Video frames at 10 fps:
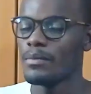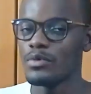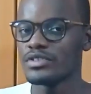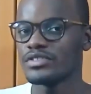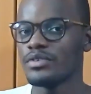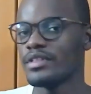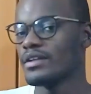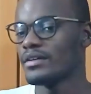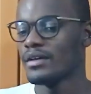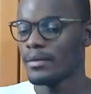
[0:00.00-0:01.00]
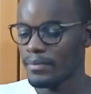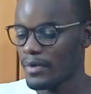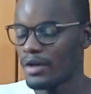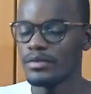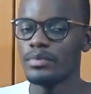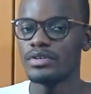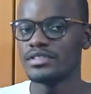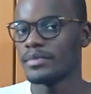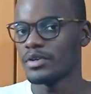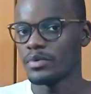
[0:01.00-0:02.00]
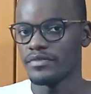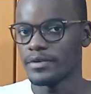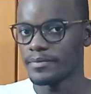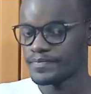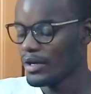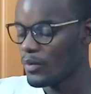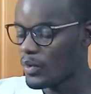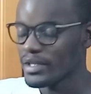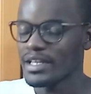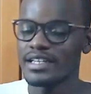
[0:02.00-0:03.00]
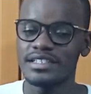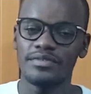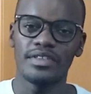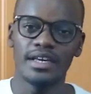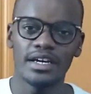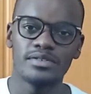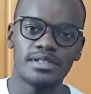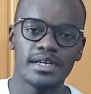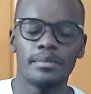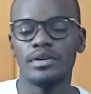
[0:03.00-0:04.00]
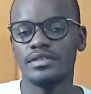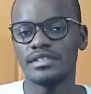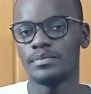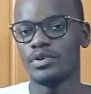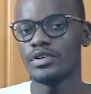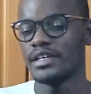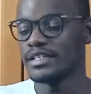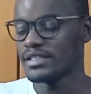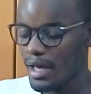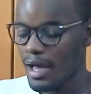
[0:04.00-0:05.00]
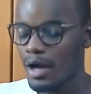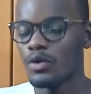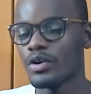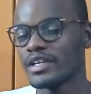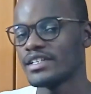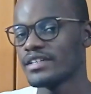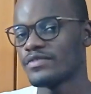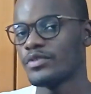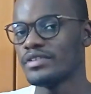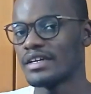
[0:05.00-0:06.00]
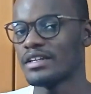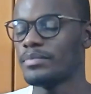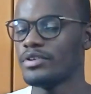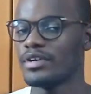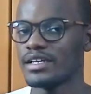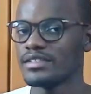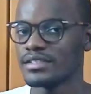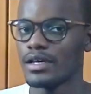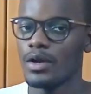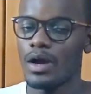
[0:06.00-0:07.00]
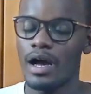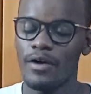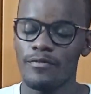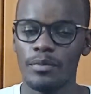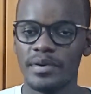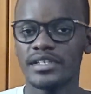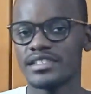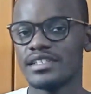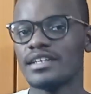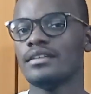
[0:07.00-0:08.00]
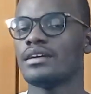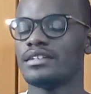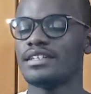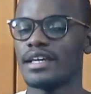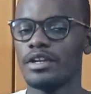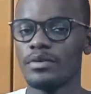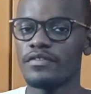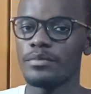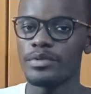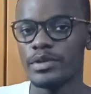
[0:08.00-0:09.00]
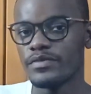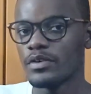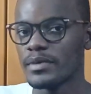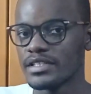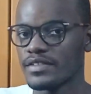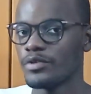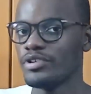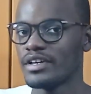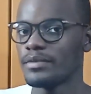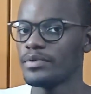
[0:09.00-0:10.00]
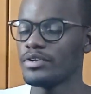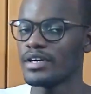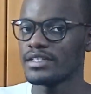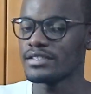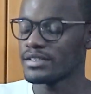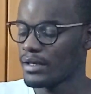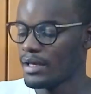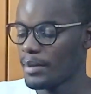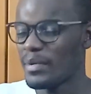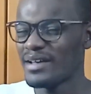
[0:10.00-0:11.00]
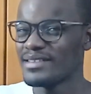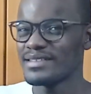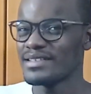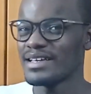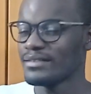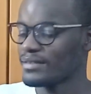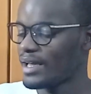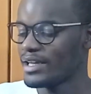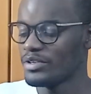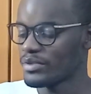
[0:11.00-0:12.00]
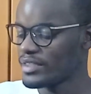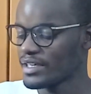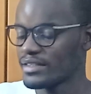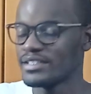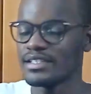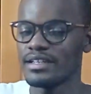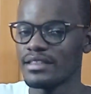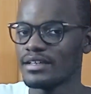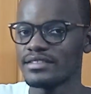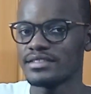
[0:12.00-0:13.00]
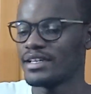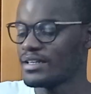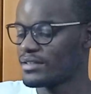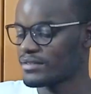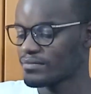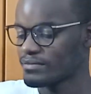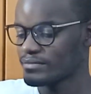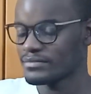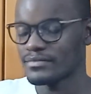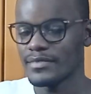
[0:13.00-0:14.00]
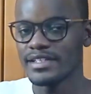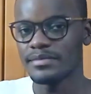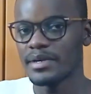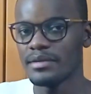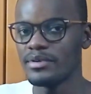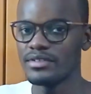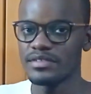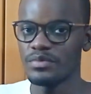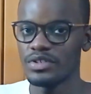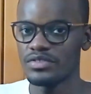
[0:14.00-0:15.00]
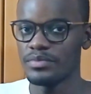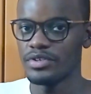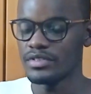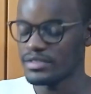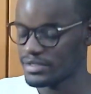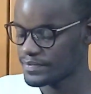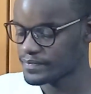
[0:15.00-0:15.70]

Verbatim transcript: more so than other boards in my quiver. One negative thing I could say about this board is how long it takes for it to end up in your hands. From purchasing it, it could take anywhere from three to four months for it to end up in your hands. But other than that, I don't think there's anything else that is bad about this board, to be honest.